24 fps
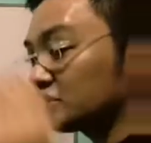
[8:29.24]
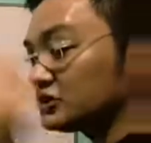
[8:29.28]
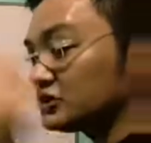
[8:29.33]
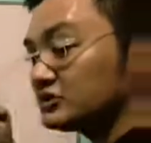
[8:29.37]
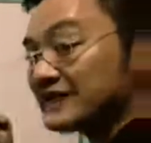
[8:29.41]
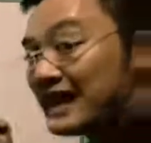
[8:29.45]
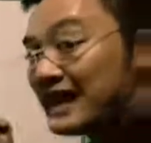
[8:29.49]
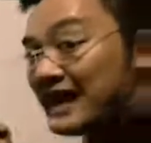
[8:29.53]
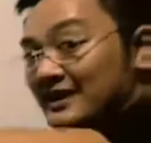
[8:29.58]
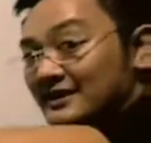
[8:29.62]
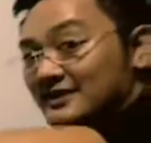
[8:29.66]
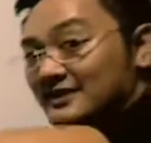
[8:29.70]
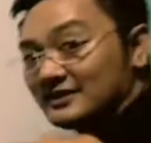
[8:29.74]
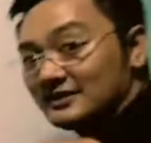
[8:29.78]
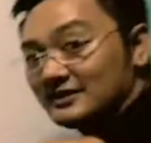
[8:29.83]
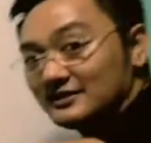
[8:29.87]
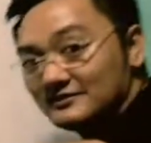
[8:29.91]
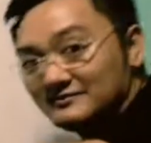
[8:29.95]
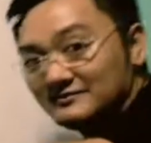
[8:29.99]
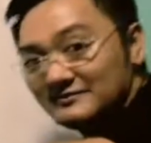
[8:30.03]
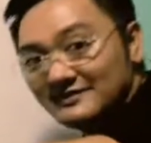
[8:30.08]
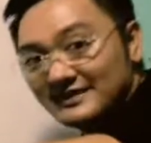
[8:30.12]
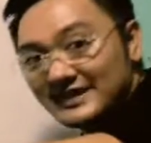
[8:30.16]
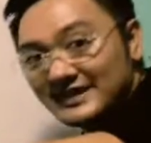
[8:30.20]
you need to
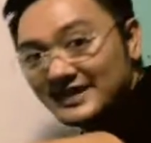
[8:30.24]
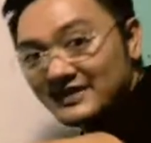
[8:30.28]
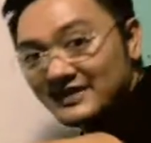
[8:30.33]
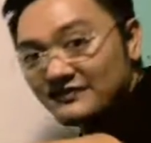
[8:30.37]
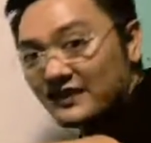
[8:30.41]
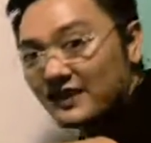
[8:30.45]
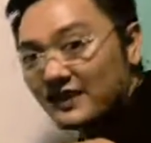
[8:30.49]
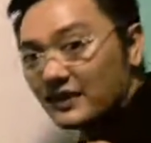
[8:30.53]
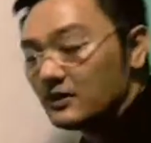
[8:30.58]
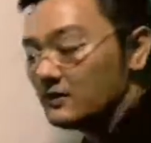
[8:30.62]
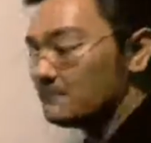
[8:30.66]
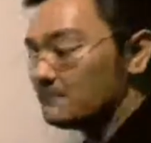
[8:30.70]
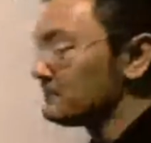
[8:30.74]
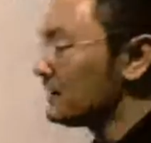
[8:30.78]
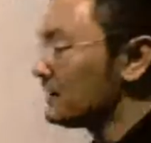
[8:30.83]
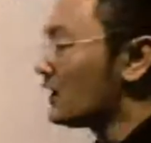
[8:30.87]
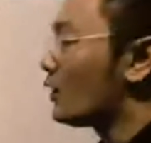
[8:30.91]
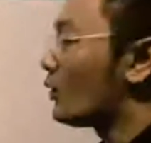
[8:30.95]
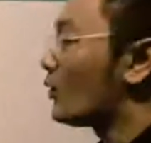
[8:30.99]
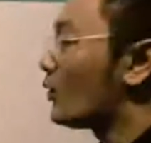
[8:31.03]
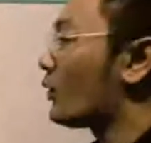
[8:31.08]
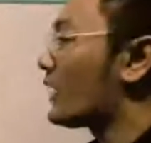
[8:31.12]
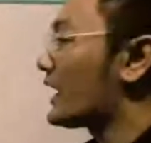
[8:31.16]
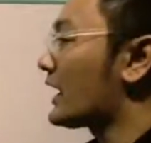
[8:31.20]
dangle. Can you
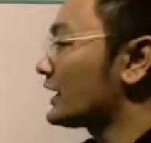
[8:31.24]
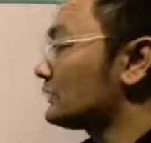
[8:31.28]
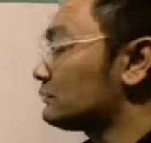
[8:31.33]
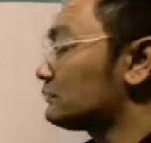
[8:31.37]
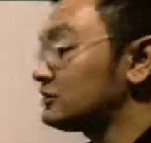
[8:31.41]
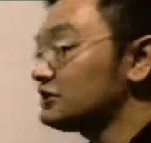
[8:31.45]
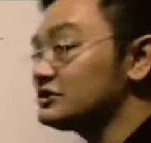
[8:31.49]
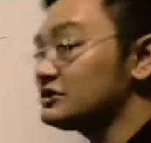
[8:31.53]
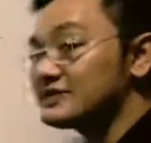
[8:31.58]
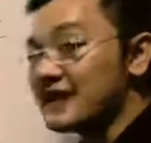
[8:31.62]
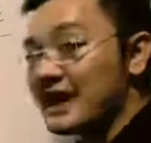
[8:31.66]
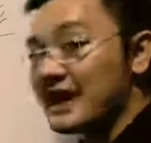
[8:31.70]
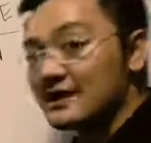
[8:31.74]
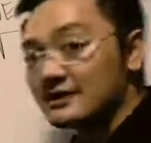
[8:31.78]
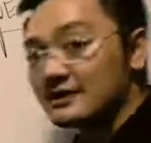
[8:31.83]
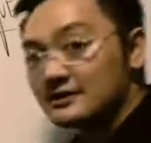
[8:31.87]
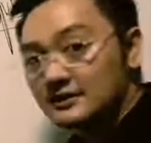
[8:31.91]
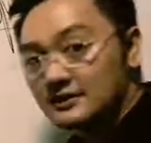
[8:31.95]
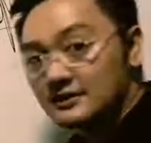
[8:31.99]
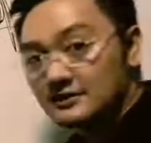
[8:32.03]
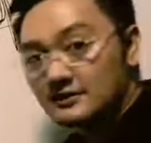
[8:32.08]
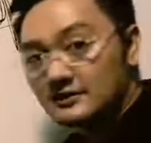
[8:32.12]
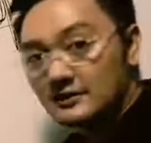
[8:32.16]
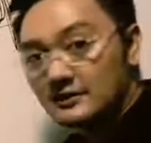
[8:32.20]
follow? Why will you
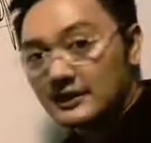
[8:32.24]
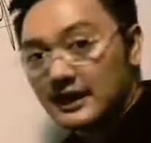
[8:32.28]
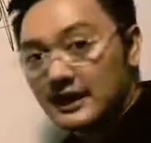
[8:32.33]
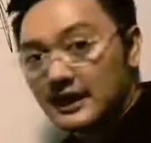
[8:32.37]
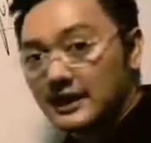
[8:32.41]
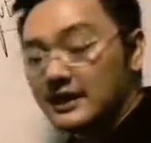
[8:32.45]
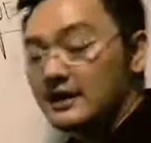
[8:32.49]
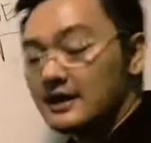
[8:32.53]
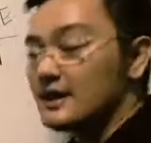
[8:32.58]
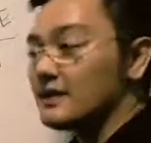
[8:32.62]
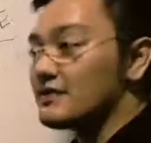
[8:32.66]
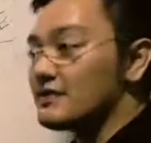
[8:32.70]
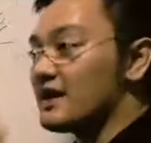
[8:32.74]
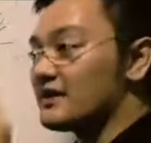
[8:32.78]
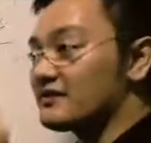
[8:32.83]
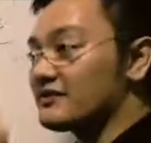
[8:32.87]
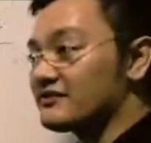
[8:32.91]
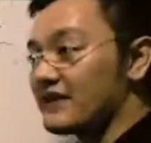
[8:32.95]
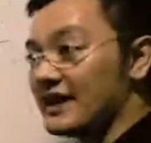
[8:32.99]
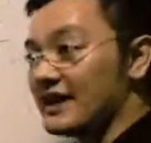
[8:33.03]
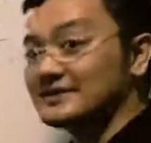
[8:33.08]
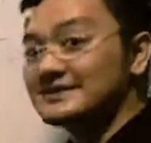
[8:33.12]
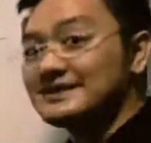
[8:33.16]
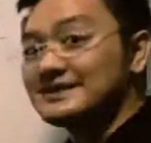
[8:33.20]
dangle, the
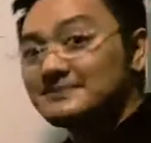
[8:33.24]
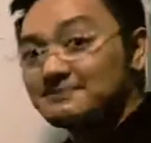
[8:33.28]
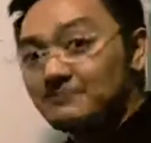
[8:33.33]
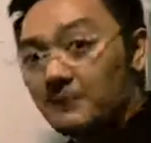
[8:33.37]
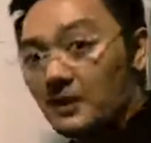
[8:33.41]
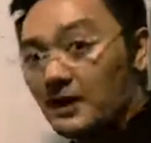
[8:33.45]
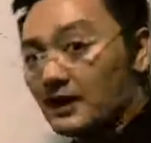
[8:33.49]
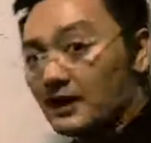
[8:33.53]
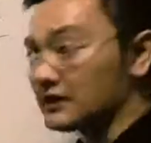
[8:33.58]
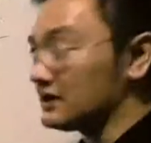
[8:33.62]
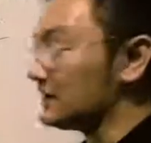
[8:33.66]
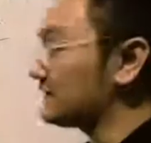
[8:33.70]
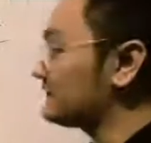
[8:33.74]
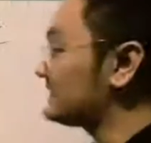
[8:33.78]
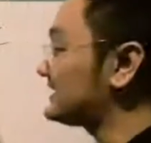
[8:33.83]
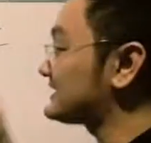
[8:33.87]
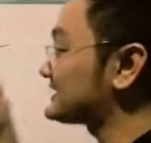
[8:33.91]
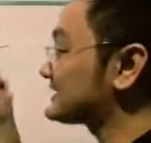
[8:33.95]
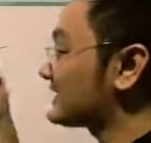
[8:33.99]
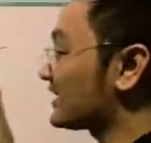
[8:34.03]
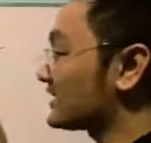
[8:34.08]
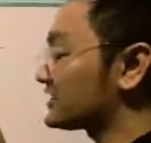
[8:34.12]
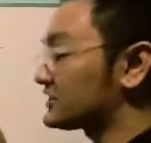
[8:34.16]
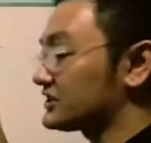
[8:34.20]
affected
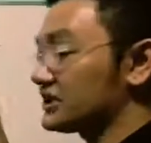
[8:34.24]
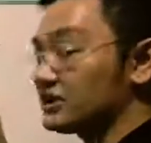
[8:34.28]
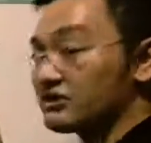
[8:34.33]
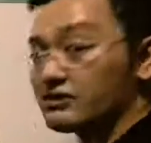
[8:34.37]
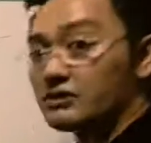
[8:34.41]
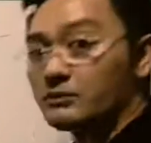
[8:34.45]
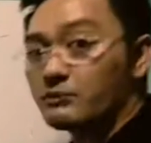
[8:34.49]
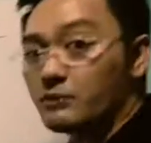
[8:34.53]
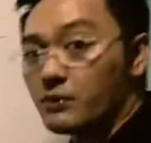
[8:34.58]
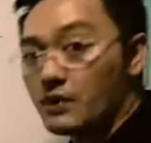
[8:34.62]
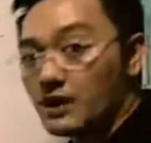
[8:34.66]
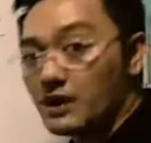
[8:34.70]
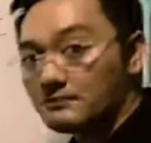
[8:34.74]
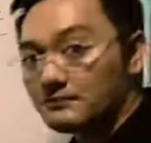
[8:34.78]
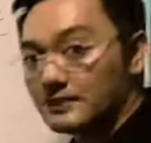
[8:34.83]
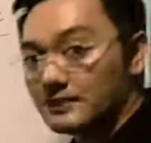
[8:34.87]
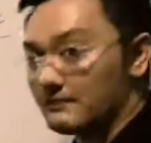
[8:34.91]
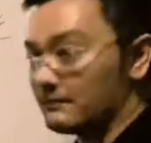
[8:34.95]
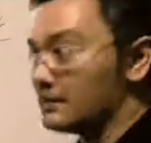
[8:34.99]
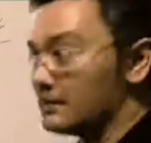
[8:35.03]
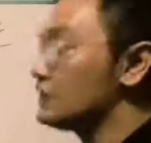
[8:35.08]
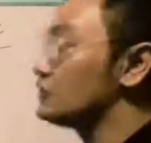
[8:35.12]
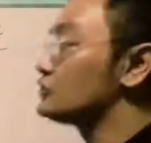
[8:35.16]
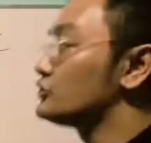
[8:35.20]
part if it is arterial
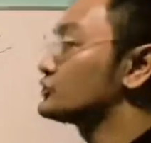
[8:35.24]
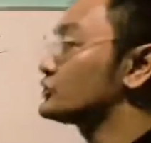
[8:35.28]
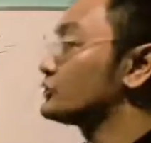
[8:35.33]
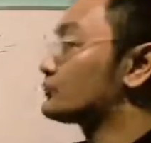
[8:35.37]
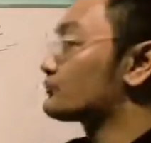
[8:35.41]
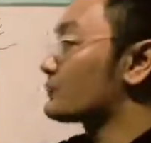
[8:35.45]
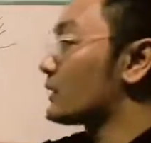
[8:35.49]
problem?